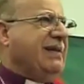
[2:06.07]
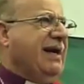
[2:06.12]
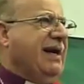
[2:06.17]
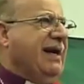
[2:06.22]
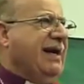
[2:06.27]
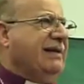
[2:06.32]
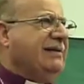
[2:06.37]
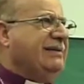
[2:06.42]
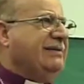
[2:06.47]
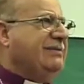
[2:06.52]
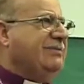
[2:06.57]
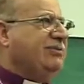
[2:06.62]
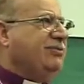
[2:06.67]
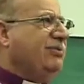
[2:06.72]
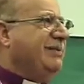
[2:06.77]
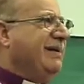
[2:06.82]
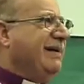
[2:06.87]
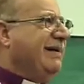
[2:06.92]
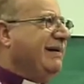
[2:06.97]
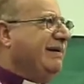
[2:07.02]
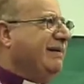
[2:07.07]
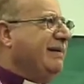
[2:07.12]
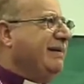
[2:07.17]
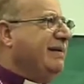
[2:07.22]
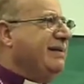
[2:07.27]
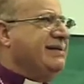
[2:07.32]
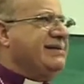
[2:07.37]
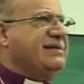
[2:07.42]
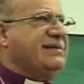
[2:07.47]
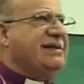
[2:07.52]
And to make it
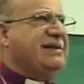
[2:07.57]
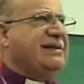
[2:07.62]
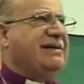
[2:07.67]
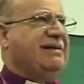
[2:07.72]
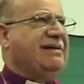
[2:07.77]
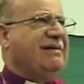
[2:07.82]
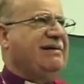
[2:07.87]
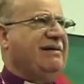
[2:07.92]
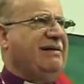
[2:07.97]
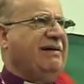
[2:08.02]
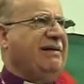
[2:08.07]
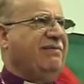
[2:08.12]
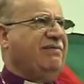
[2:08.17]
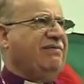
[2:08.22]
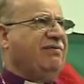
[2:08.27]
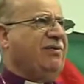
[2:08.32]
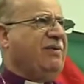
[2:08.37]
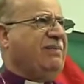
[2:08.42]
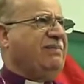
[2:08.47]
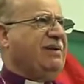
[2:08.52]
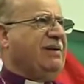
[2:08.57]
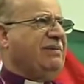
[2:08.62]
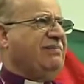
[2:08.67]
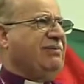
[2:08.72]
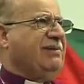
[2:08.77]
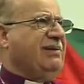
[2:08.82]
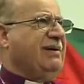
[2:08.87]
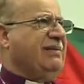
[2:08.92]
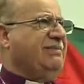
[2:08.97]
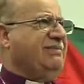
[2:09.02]
easy for
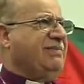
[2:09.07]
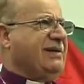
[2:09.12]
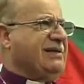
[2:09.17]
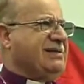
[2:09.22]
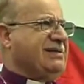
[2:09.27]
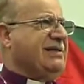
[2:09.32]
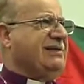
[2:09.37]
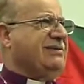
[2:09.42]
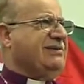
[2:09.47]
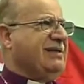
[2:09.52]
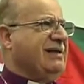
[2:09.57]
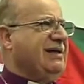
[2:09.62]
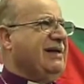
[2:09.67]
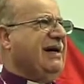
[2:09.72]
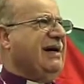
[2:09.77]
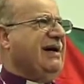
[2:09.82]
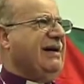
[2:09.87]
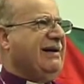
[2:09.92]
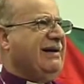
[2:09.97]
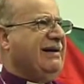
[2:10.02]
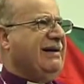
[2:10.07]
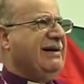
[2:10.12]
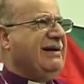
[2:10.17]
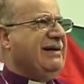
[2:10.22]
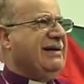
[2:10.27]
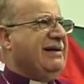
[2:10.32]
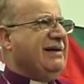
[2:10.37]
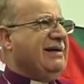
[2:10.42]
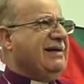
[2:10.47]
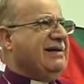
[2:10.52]
people present here,
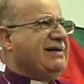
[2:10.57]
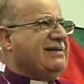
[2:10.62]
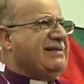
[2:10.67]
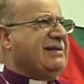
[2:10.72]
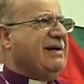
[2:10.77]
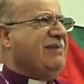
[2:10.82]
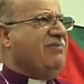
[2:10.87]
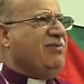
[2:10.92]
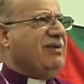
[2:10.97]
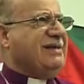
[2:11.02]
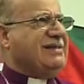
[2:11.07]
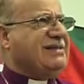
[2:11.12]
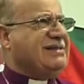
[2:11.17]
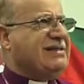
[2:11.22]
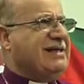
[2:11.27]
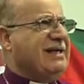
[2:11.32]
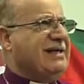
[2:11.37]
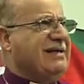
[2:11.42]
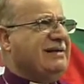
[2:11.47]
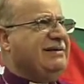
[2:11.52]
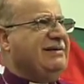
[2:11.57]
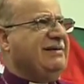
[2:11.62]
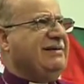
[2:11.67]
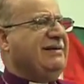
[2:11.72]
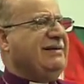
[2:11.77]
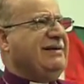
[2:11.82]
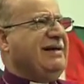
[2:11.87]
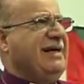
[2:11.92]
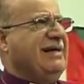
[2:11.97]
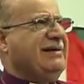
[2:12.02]
someone said
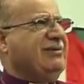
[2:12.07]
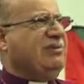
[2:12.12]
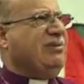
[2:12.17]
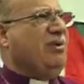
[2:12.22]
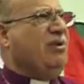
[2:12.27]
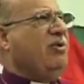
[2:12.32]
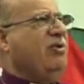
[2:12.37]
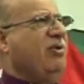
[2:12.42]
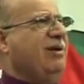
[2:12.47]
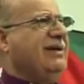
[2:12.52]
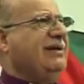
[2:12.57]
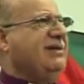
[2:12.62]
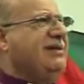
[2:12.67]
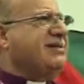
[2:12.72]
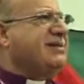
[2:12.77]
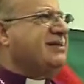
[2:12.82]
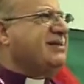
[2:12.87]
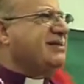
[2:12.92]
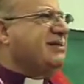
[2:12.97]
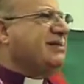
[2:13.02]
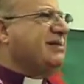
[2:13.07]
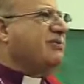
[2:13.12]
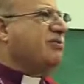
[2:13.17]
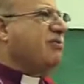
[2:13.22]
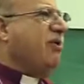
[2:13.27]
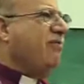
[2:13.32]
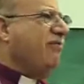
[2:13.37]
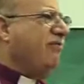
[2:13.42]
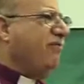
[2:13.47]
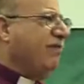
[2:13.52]
that all this
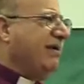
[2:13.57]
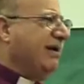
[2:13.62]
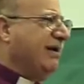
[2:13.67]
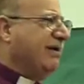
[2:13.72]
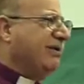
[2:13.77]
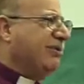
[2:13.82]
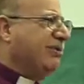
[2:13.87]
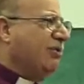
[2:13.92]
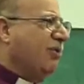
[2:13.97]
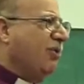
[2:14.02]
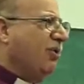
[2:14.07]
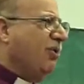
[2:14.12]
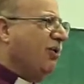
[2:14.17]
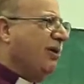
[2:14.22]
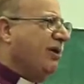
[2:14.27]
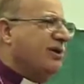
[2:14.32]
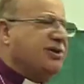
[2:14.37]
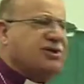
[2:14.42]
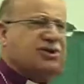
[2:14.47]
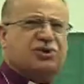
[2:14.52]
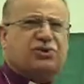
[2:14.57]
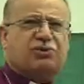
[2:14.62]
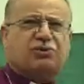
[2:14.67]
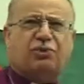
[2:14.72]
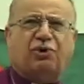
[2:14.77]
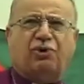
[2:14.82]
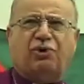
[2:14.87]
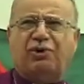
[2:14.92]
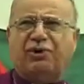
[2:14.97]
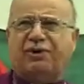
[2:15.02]
conflict, all this
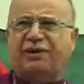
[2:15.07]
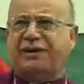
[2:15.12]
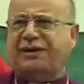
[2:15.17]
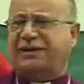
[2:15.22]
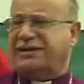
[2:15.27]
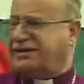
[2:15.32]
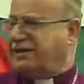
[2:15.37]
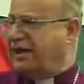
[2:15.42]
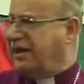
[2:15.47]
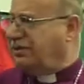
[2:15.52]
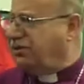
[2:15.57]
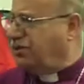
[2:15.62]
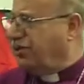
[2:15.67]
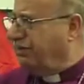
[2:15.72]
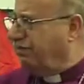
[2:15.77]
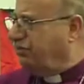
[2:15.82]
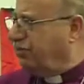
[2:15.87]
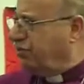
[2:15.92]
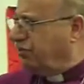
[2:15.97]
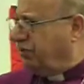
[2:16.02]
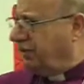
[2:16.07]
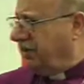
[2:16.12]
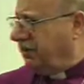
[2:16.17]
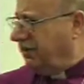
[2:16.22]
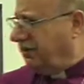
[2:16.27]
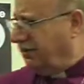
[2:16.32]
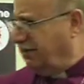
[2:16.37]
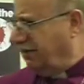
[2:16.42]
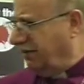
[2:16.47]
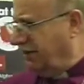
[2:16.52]
war is
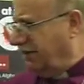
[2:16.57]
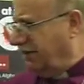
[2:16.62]
attributed